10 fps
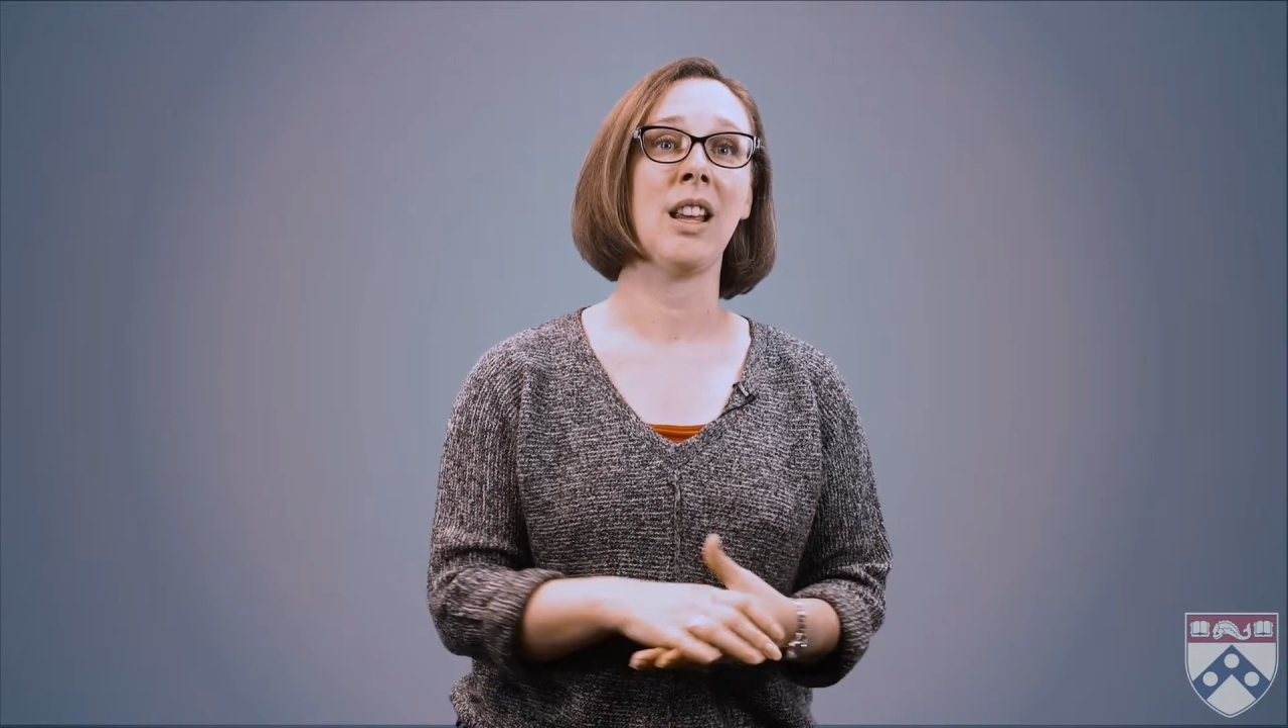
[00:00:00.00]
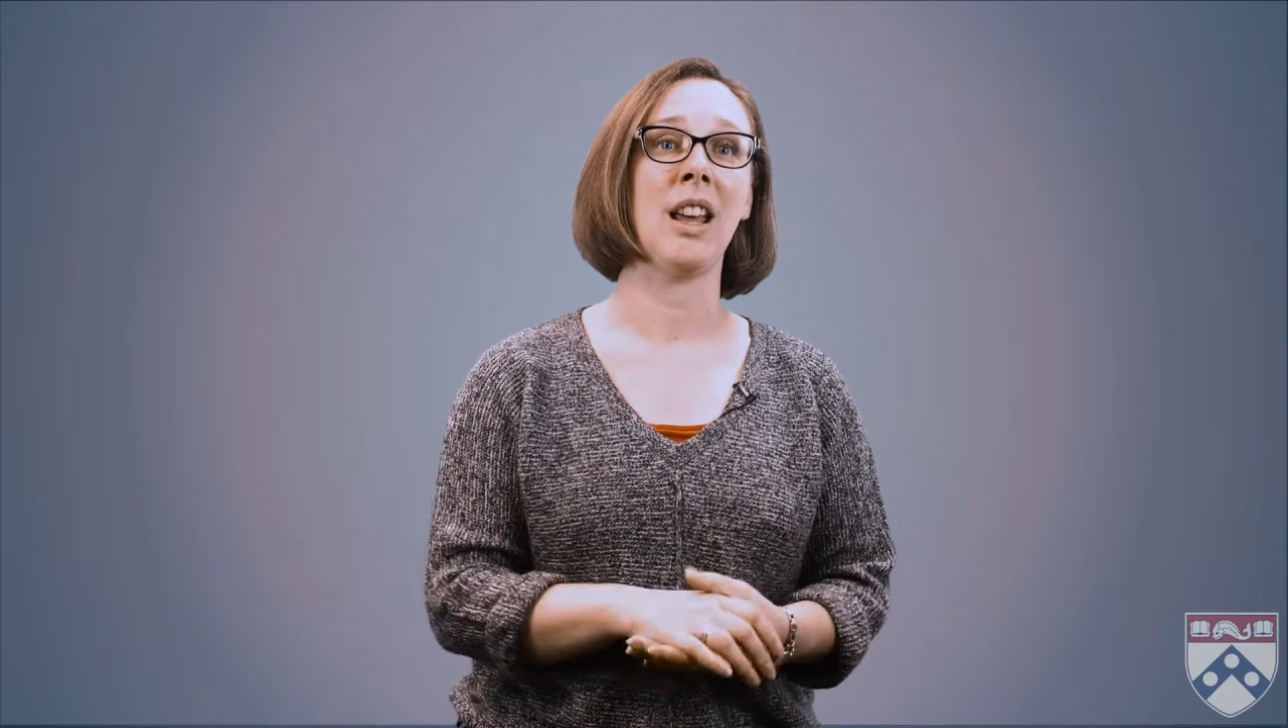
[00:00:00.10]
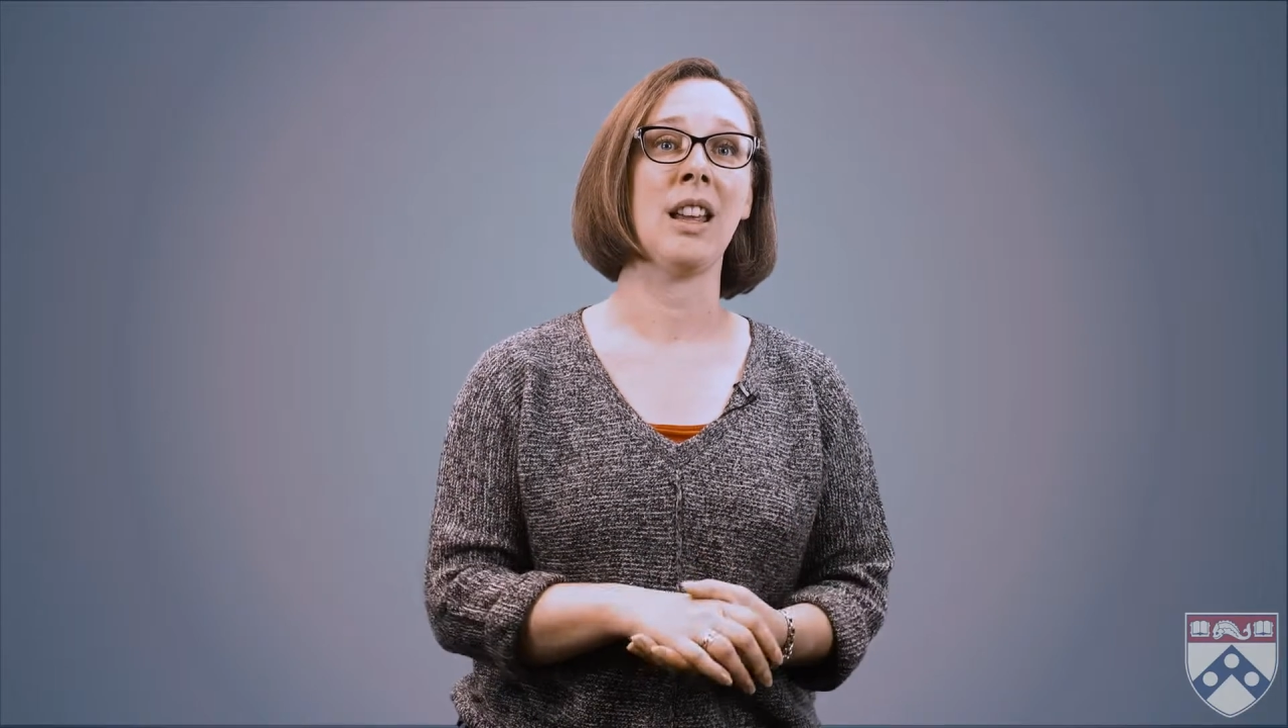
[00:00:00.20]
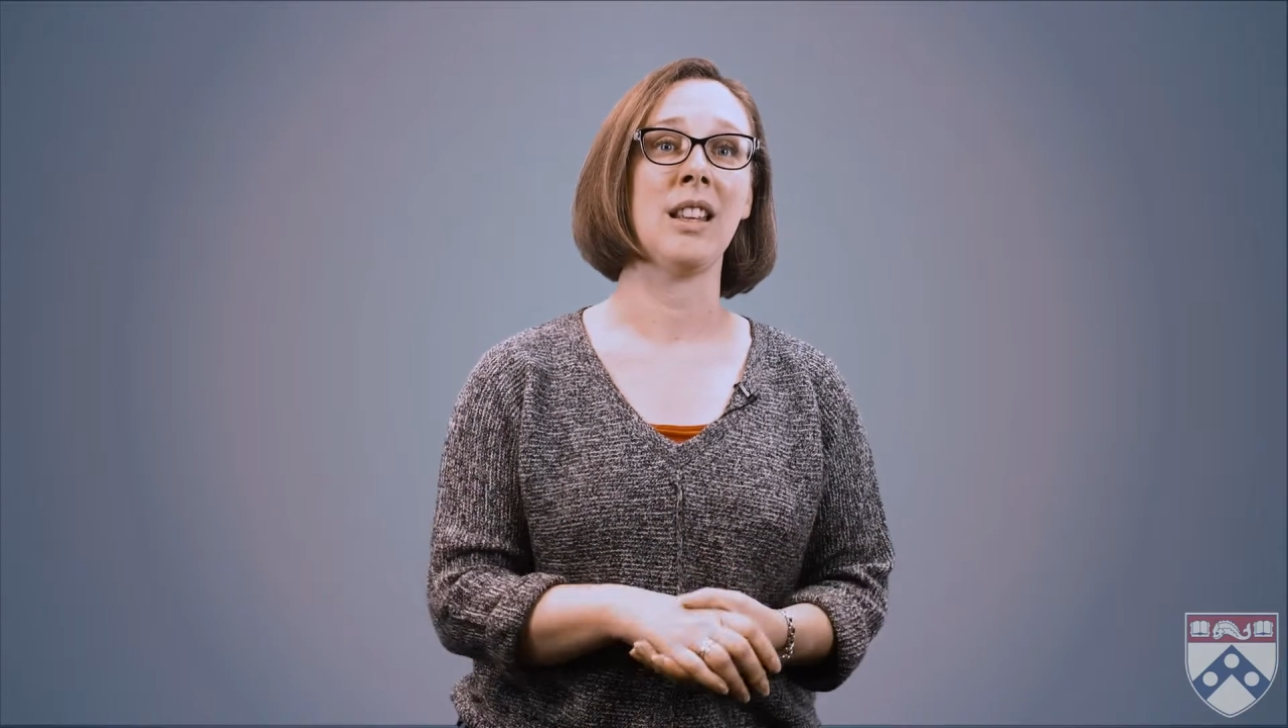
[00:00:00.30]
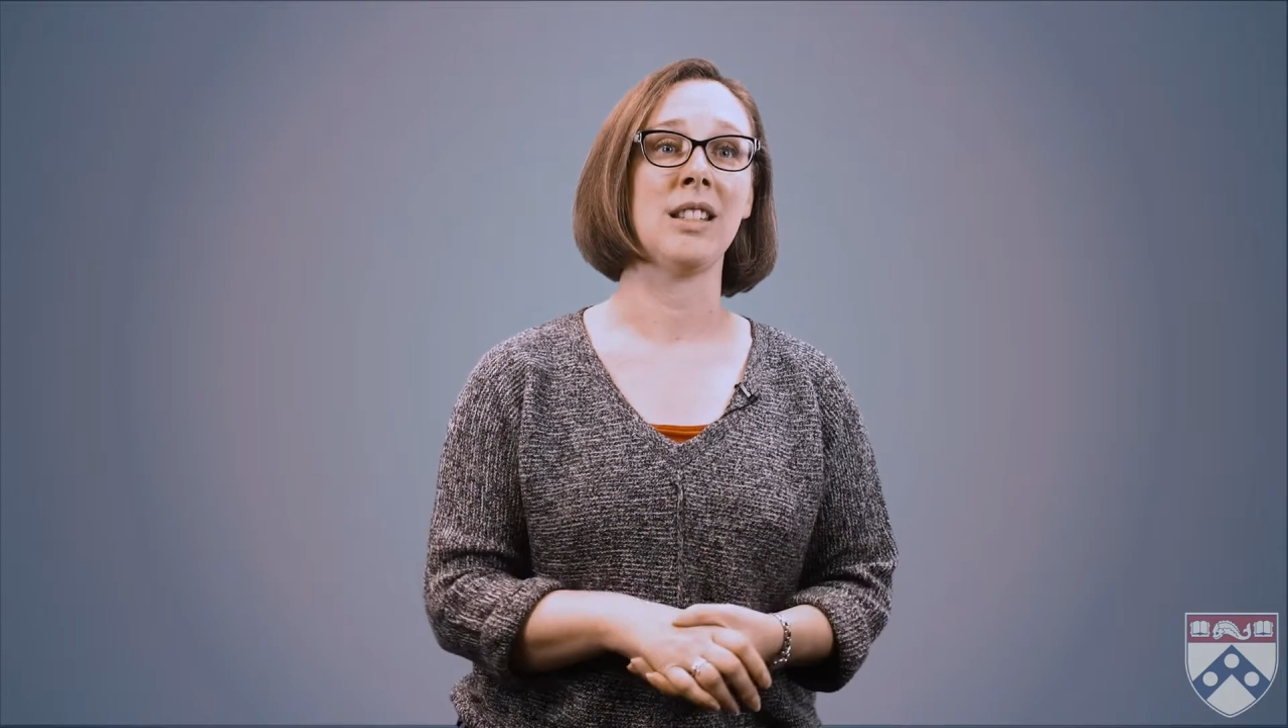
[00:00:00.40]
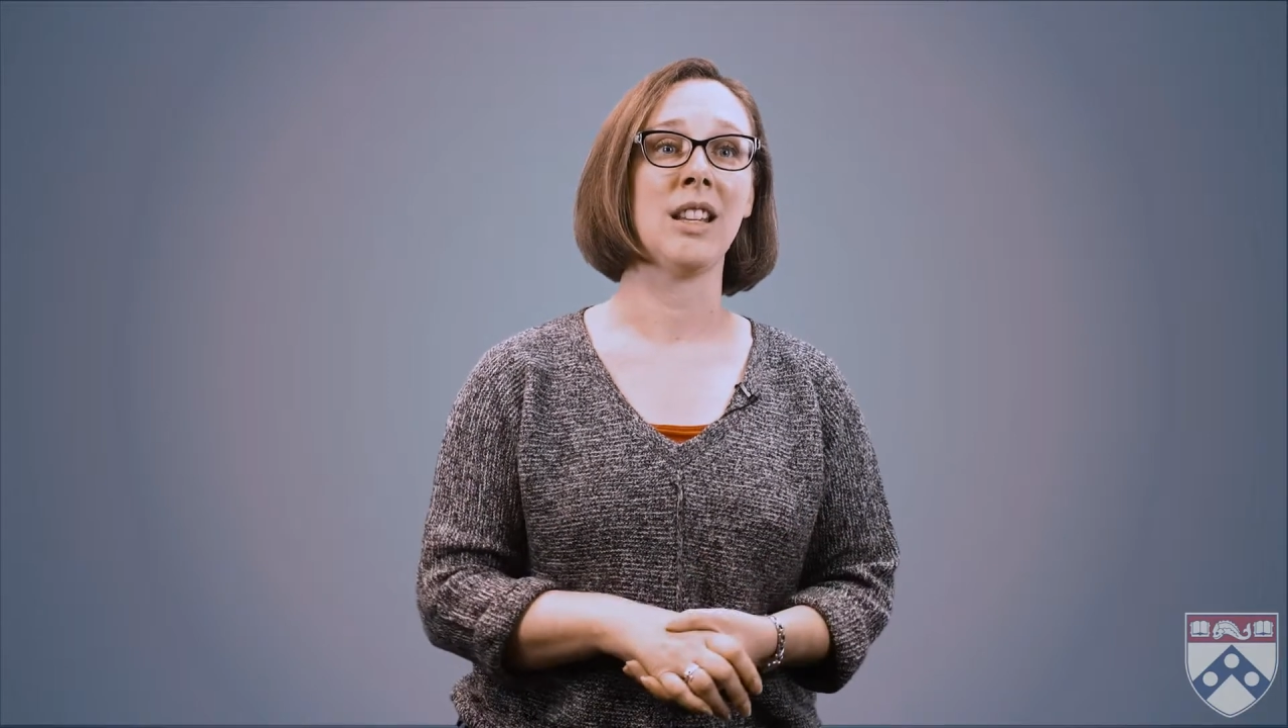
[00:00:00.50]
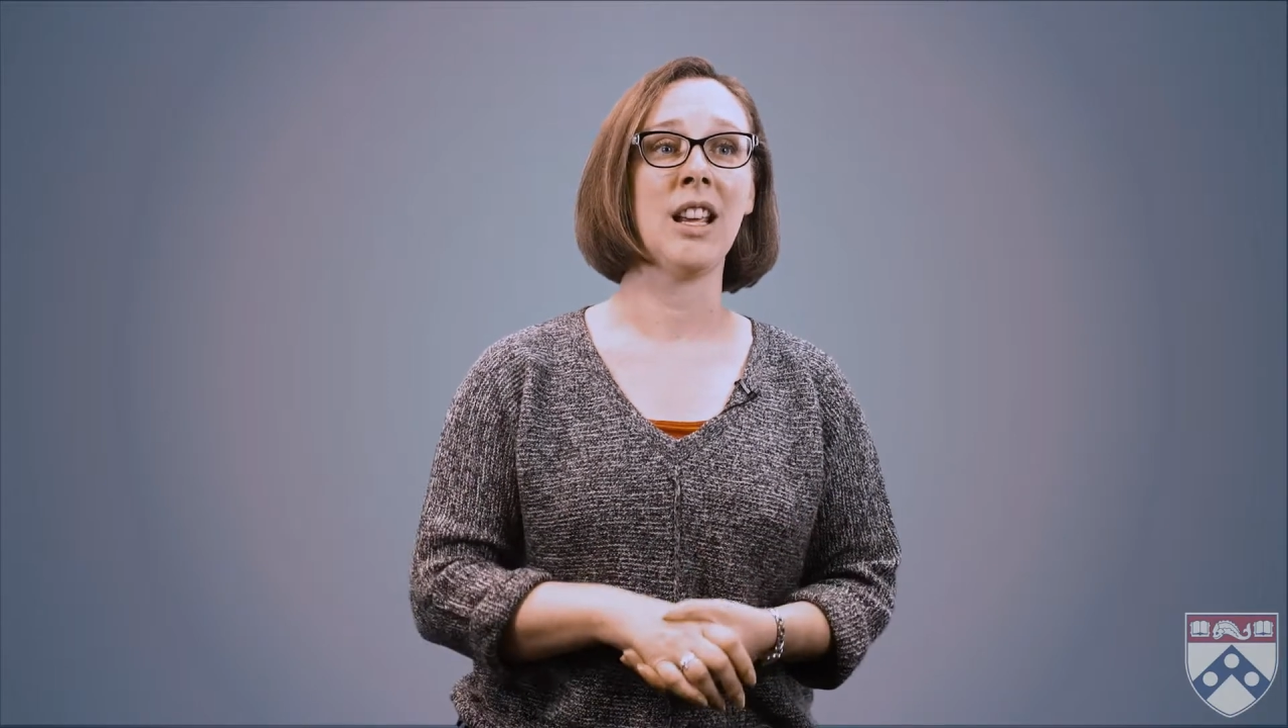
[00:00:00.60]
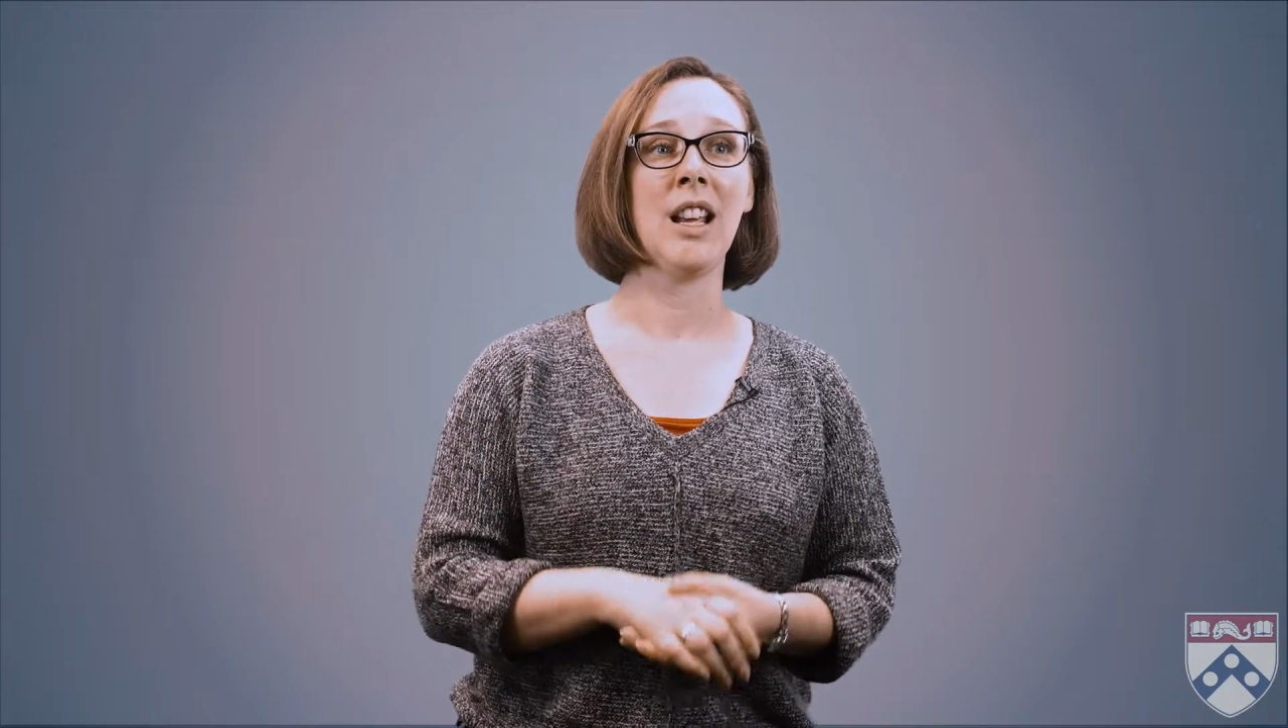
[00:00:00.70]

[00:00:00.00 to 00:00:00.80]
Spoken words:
and